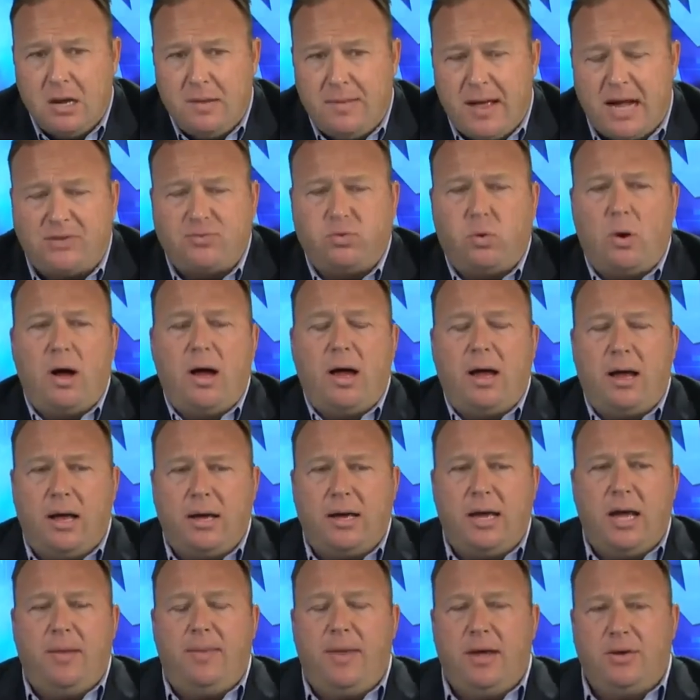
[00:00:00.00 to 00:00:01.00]
That's why,
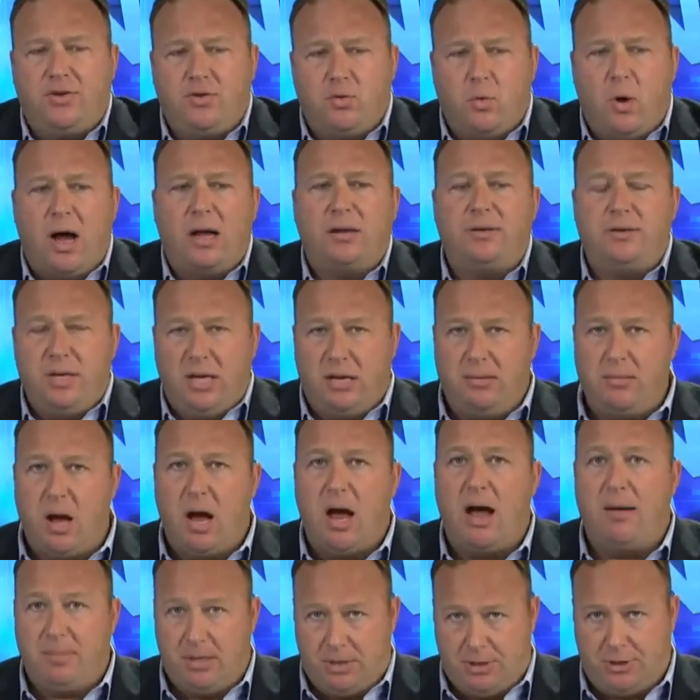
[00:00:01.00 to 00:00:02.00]
again, they SWAT team
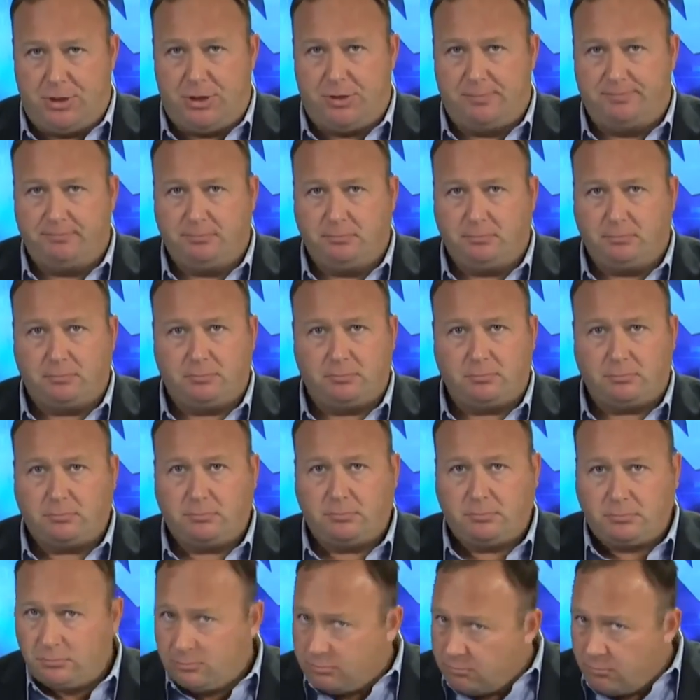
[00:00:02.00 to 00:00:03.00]
Amish.
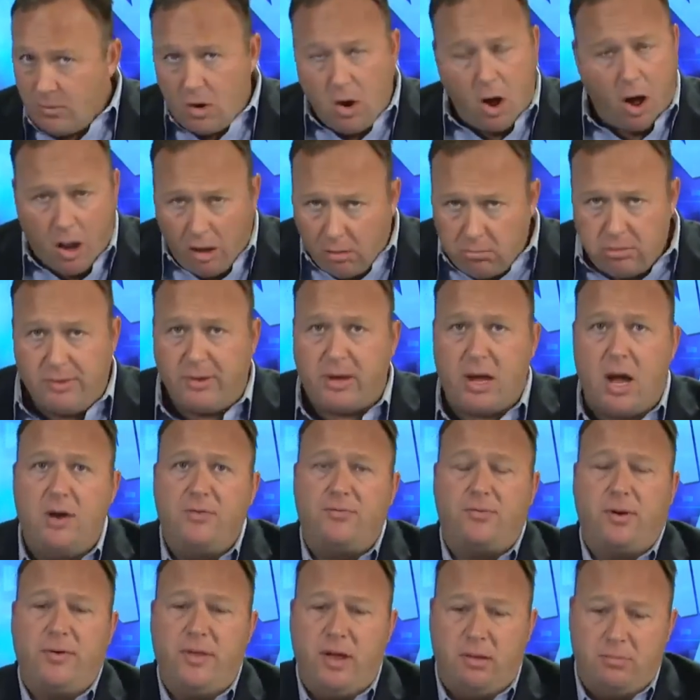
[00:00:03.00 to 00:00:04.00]
All over the
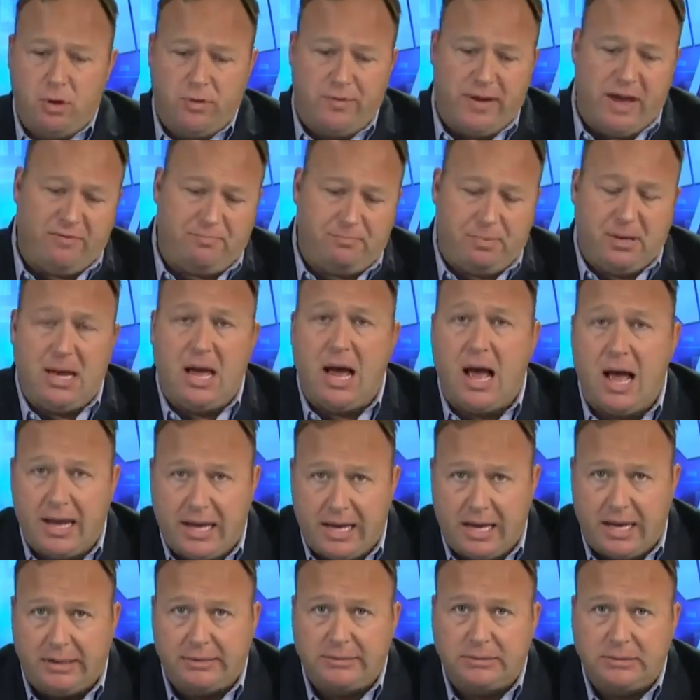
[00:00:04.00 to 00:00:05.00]
country, they'll move FBI
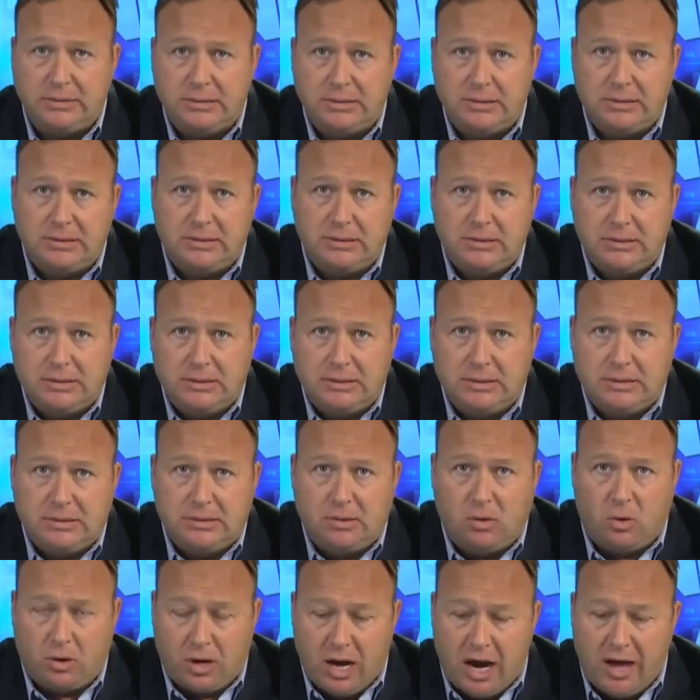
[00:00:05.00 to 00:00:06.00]
in
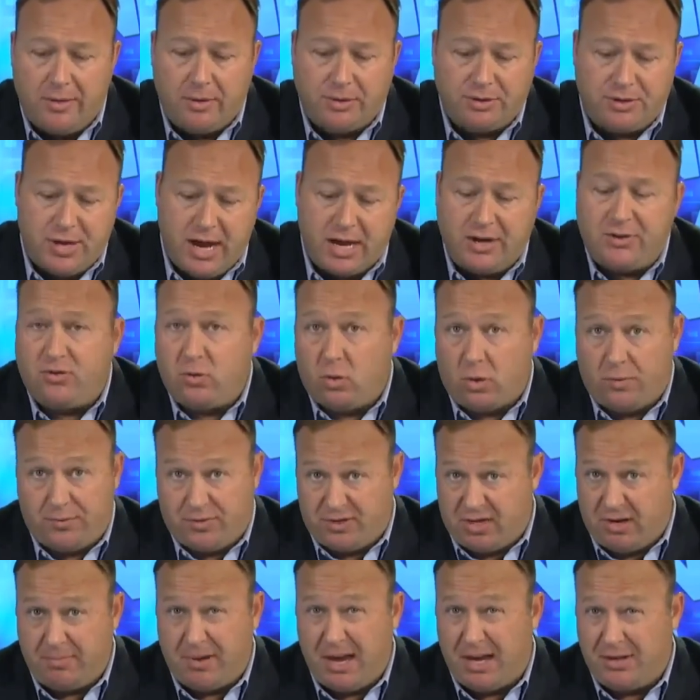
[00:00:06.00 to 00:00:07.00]
or others next door, for
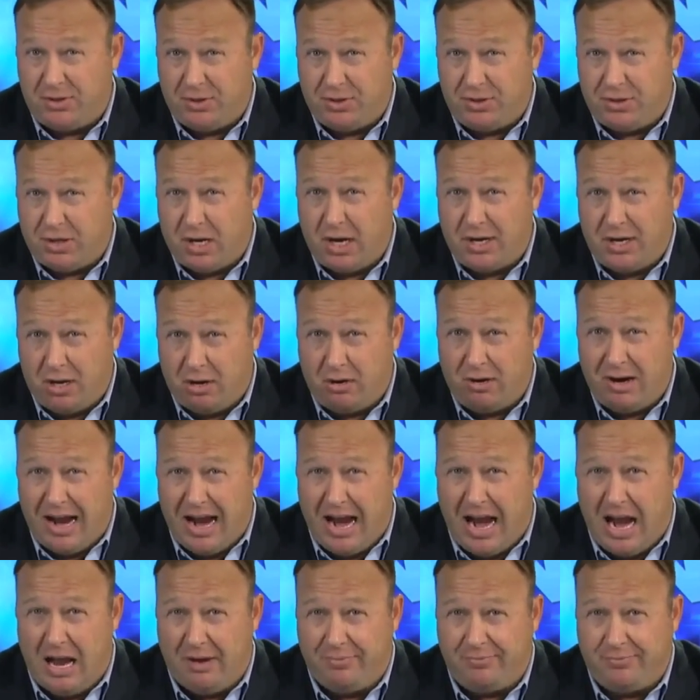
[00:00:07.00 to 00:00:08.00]
some cases, a year and a
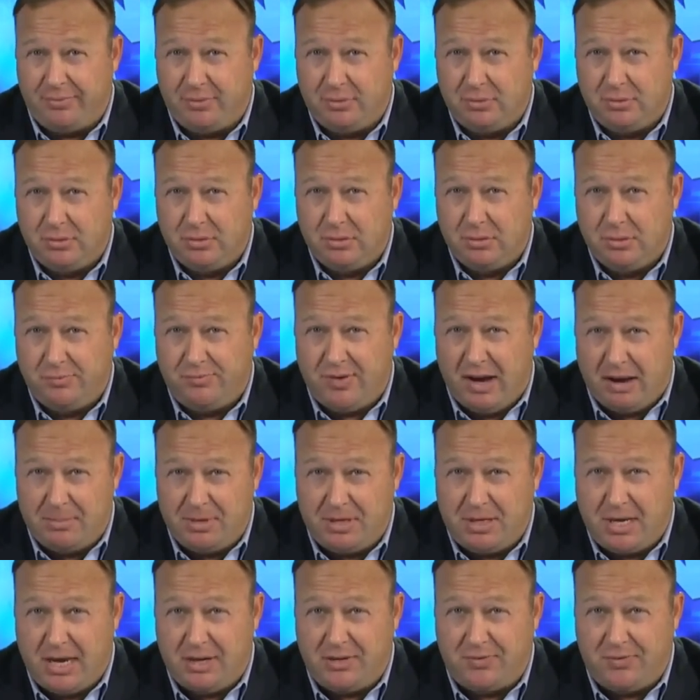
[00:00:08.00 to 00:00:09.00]
half.
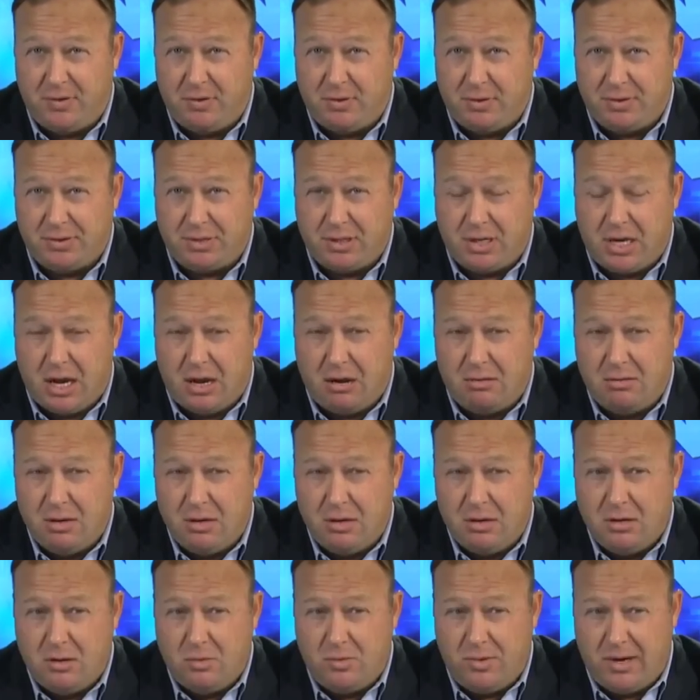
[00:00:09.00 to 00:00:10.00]
Famous case a few years ago.
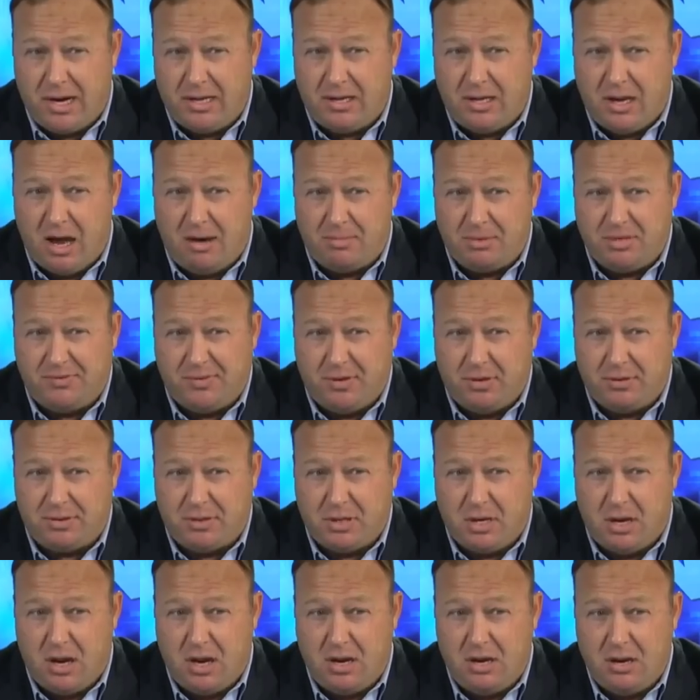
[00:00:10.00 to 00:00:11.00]
We had the Amish
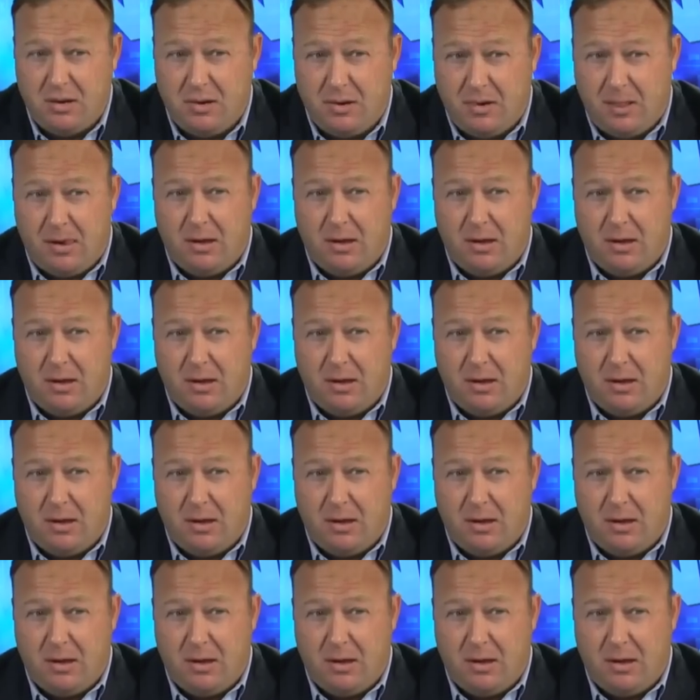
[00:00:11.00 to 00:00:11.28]
folks on.